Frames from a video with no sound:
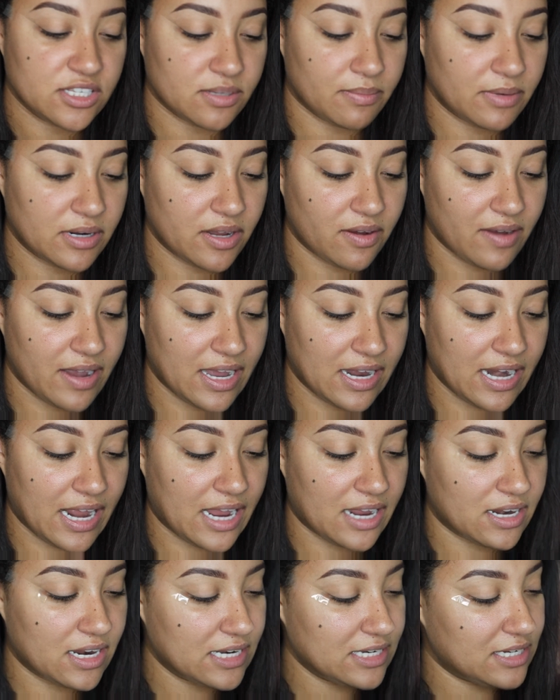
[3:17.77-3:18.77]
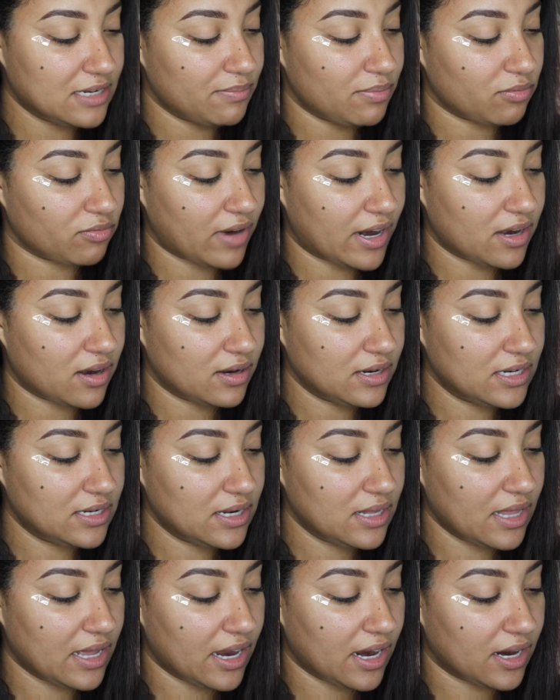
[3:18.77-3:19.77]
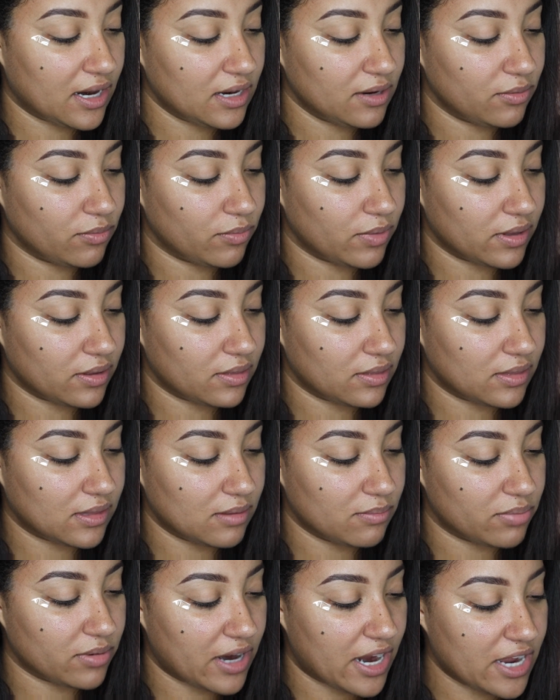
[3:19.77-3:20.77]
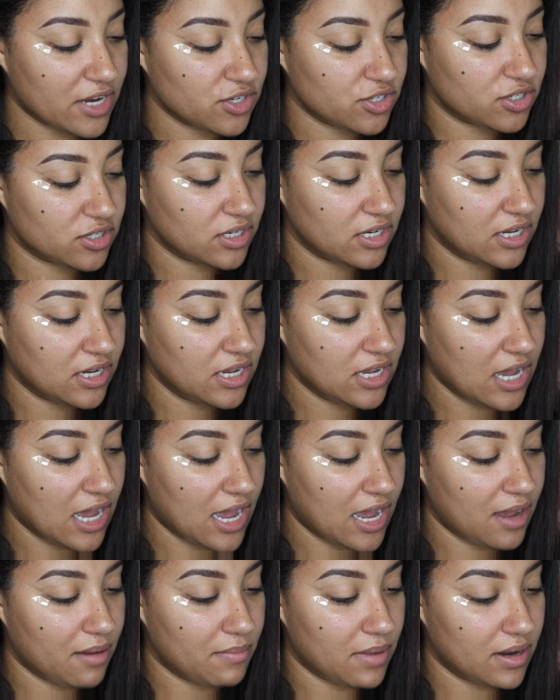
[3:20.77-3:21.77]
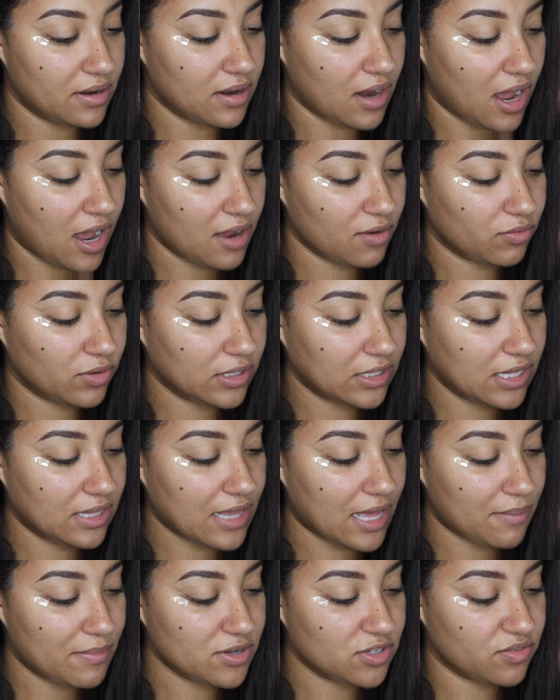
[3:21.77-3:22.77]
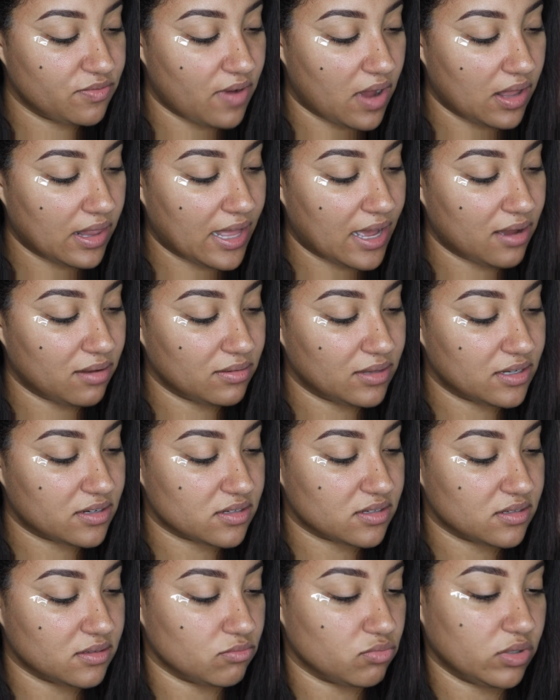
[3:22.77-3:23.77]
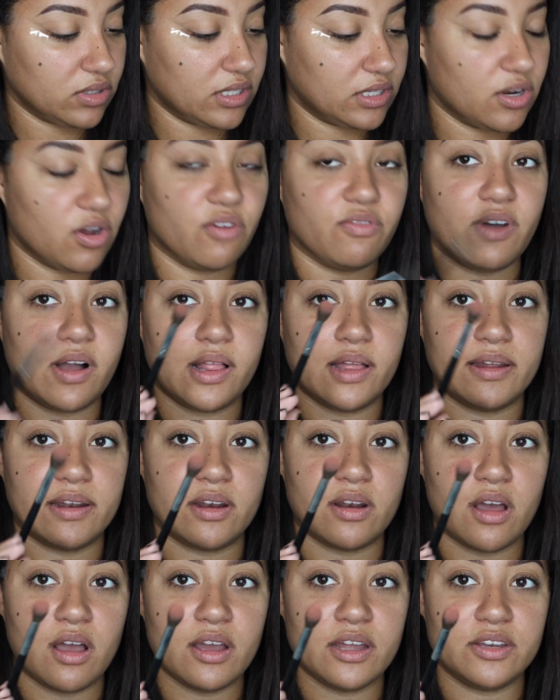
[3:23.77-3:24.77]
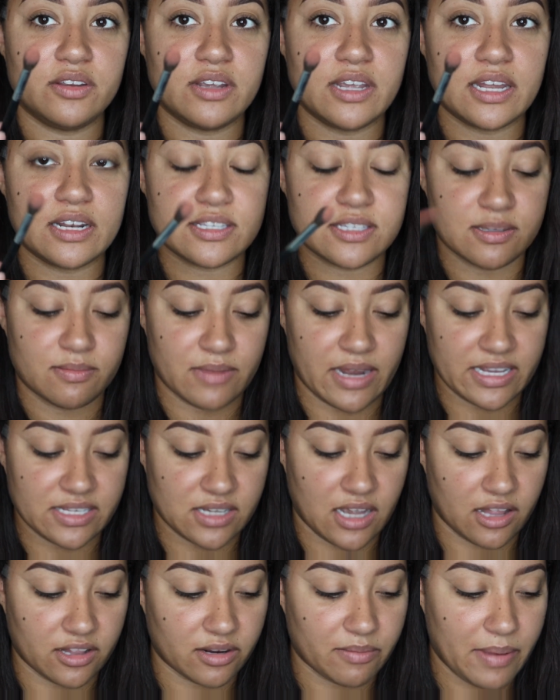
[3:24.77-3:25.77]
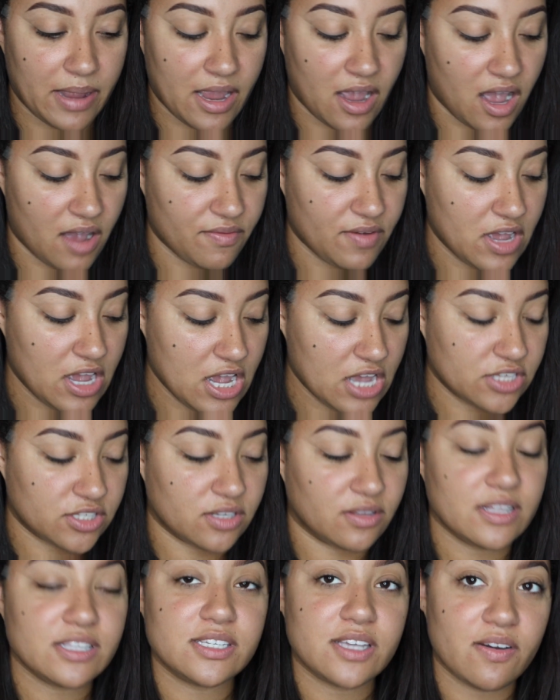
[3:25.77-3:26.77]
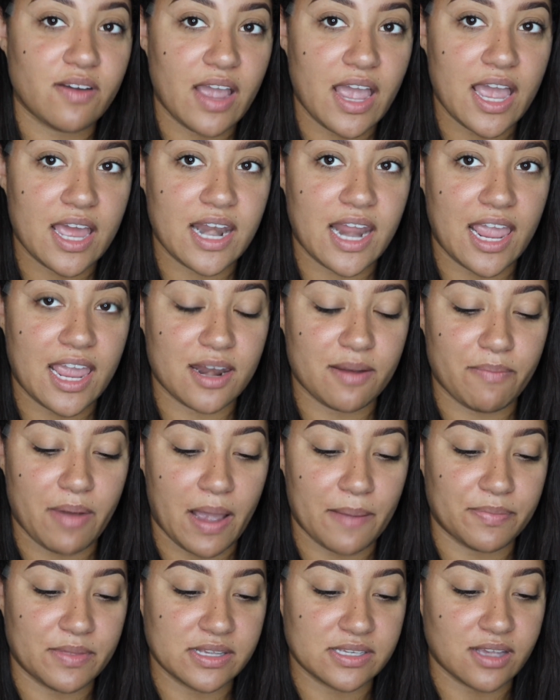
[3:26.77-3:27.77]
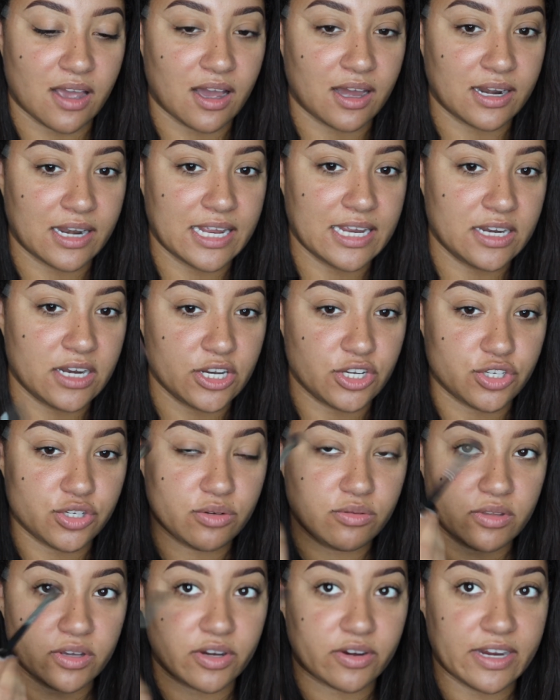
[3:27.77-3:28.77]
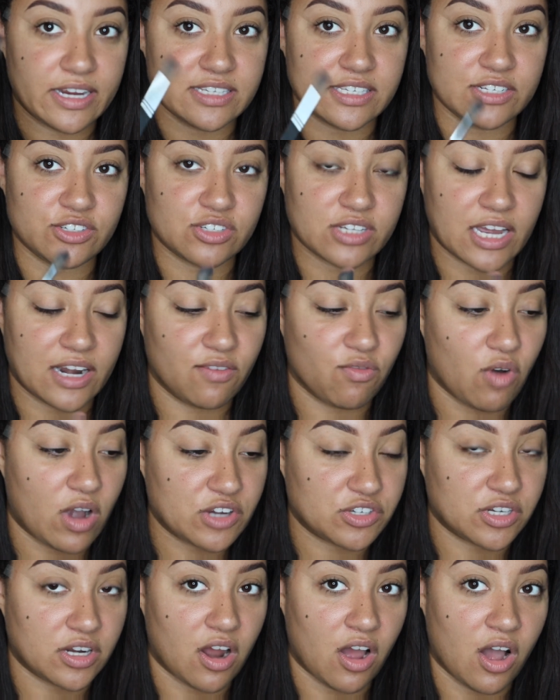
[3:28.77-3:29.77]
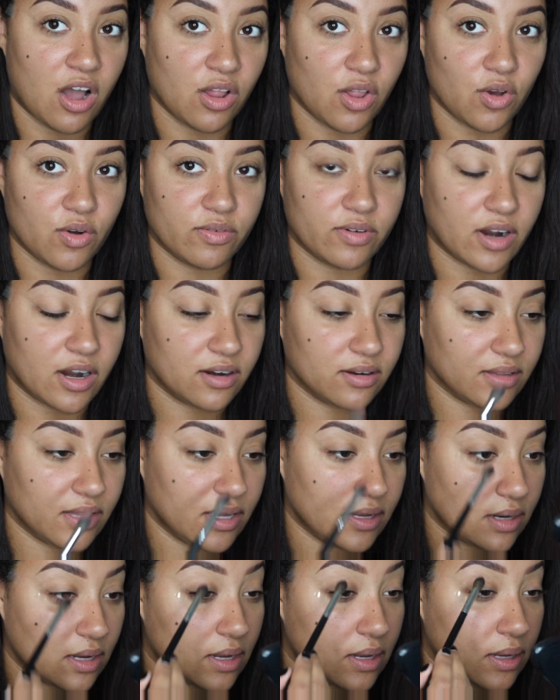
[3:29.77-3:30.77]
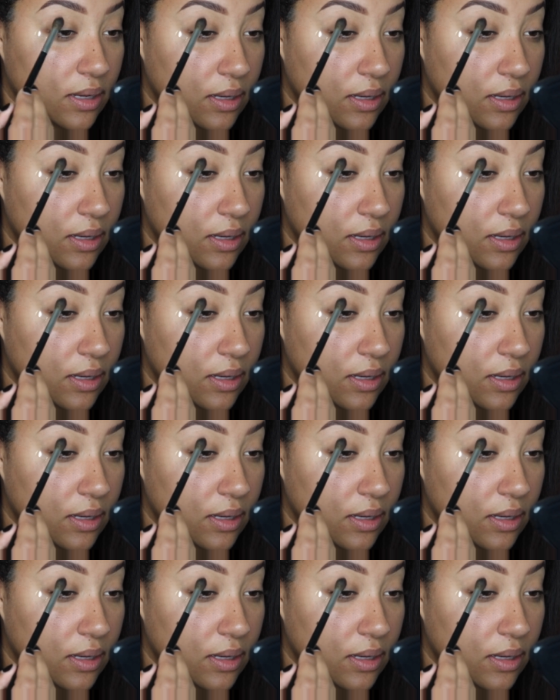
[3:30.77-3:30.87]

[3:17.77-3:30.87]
So I'm gonna go ahead and dip right on into there with the brush. Not really that much fallout. There's really no fallout at all, and you get some nice color payoff. So let's go ahead and pop this on into the crease and just kind of wash it all over our lid.